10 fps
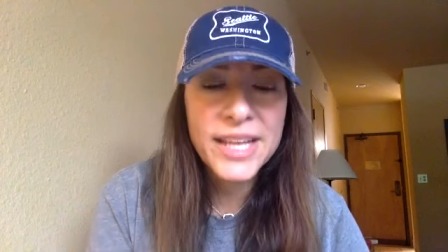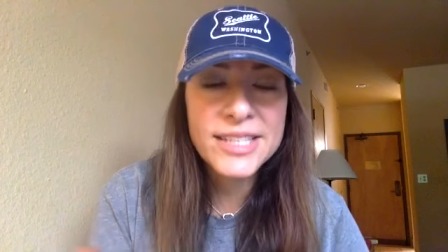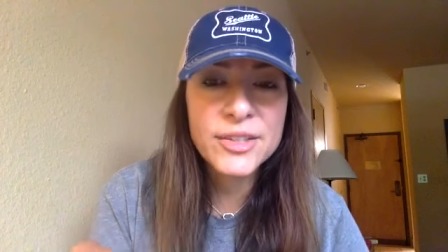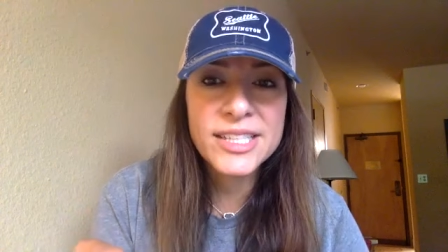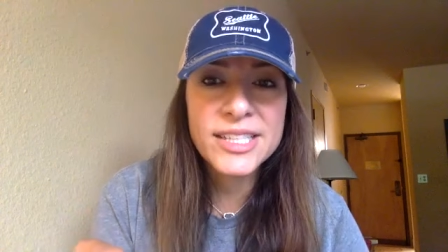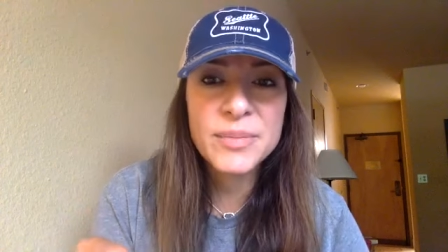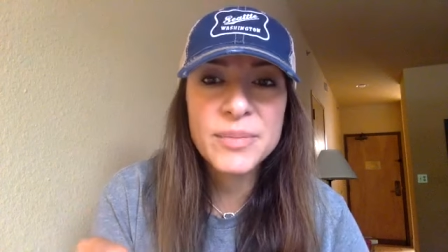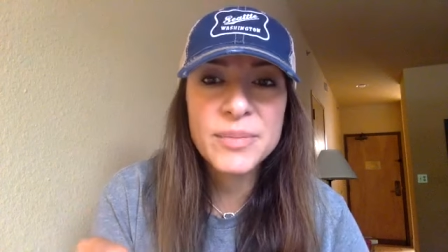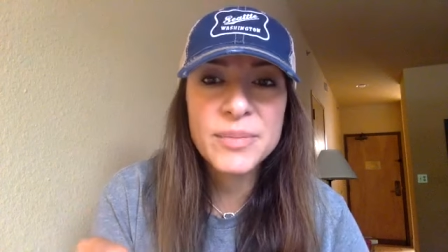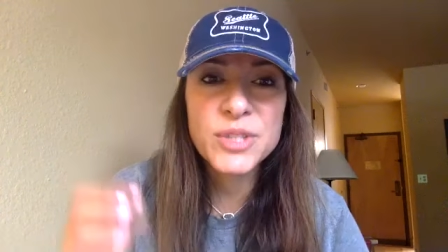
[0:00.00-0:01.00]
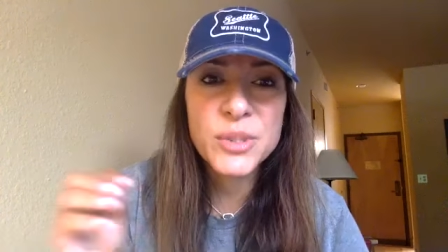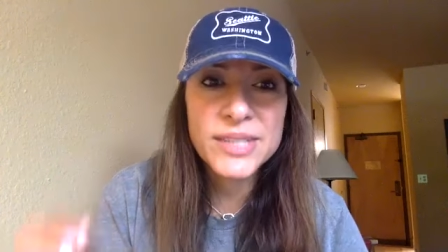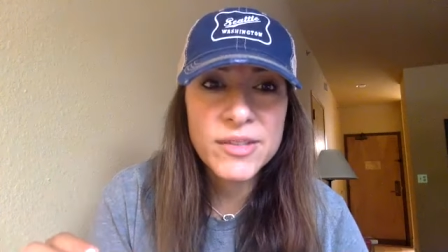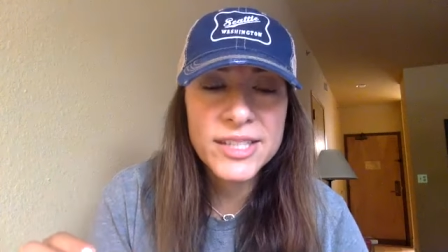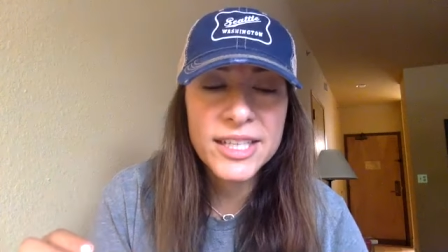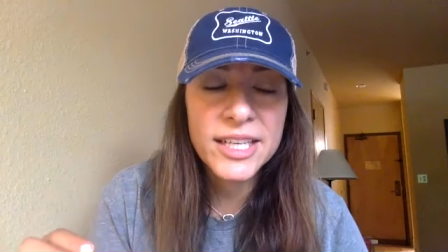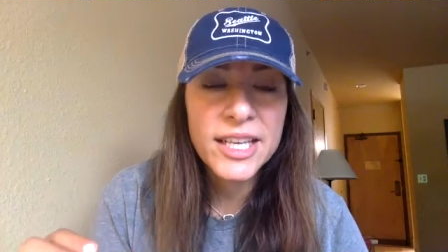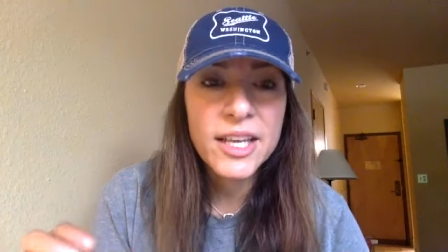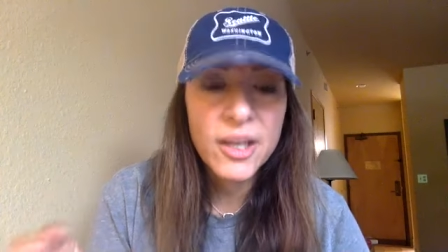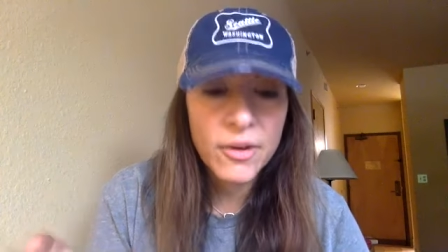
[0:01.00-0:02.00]
And so it doesn't become too salesy.
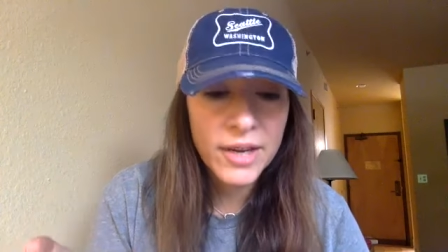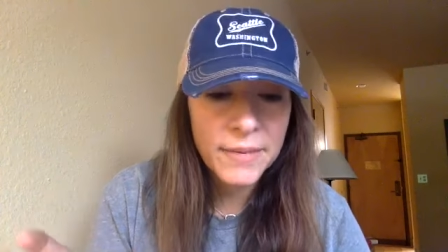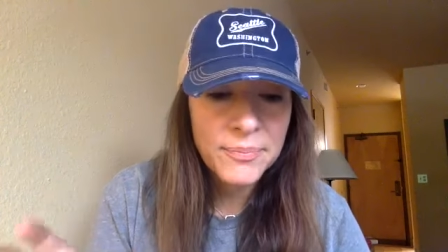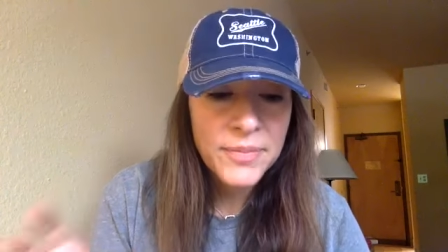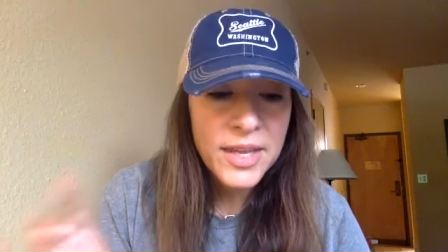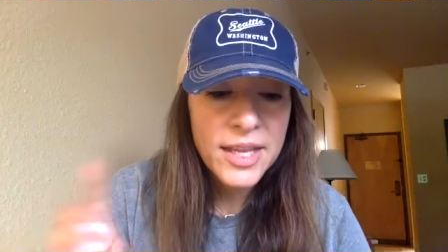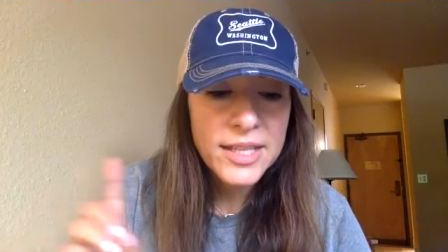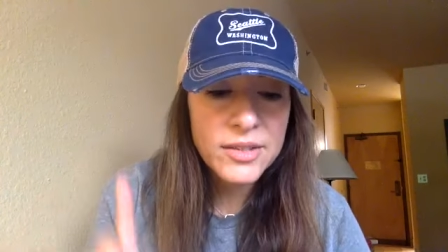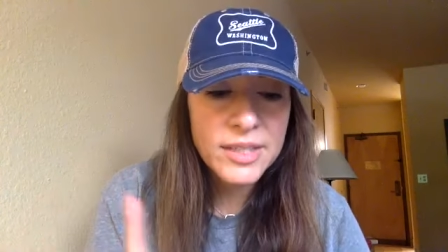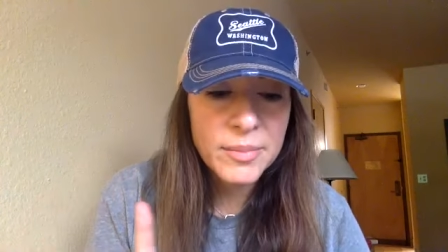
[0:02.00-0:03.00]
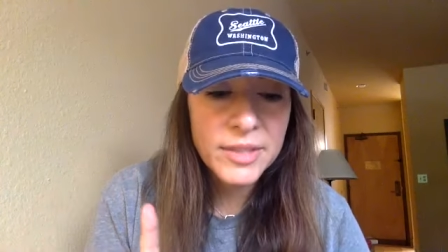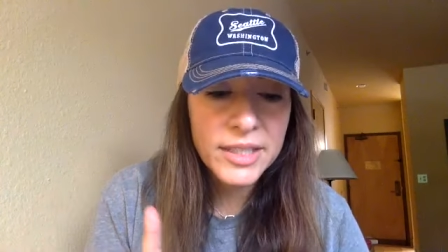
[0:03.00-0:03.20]
Okay. So something to